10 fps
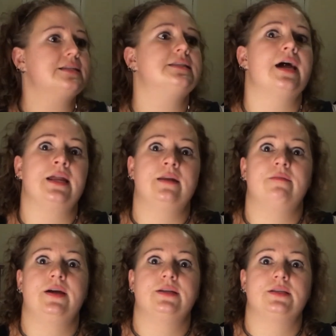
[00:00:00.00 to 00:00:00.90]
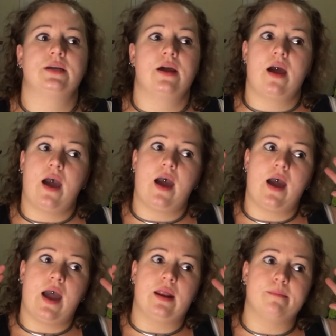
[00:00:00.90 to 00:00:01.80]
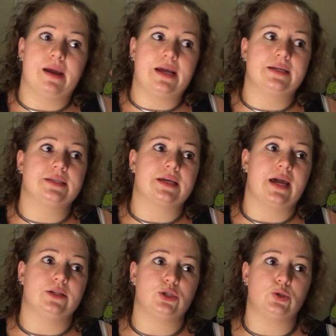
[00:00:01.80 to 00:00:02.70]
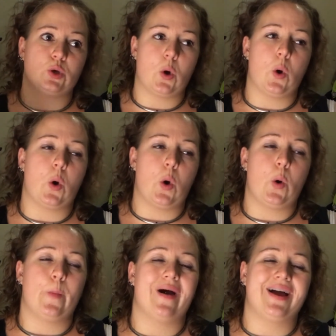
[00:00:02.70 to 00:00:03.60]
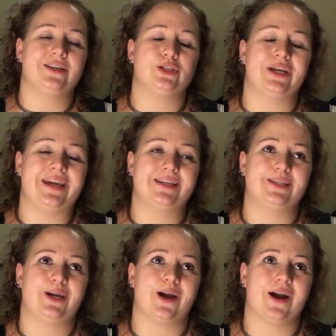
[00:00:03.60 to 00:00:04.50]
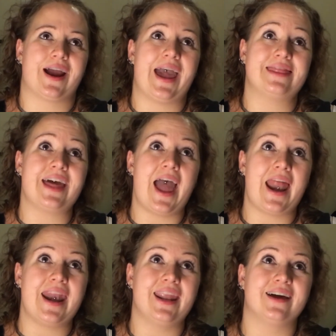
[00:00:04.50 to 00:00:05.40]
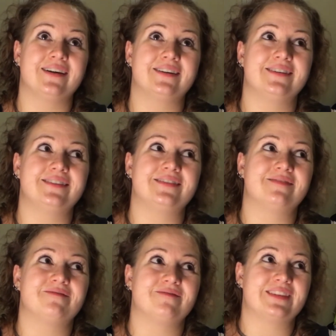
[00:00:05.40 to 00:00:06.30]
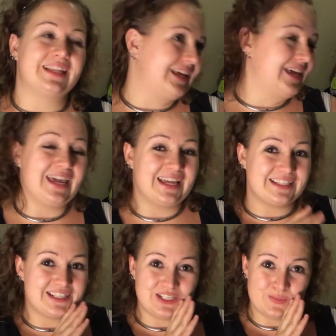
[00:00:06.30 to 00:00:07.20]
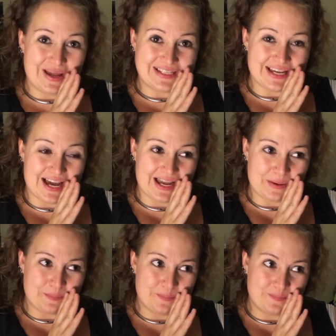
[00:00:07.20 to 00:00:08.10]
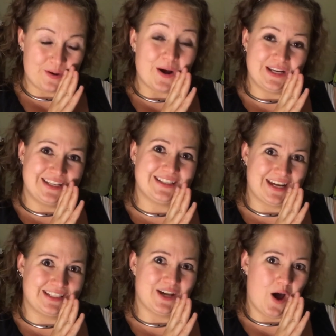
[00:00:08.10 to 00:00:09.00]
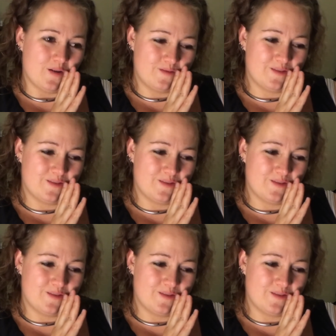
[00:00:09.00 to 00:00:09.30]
is the end of it and it makes it so much easier. And then he gets to do bedtime on his nights off.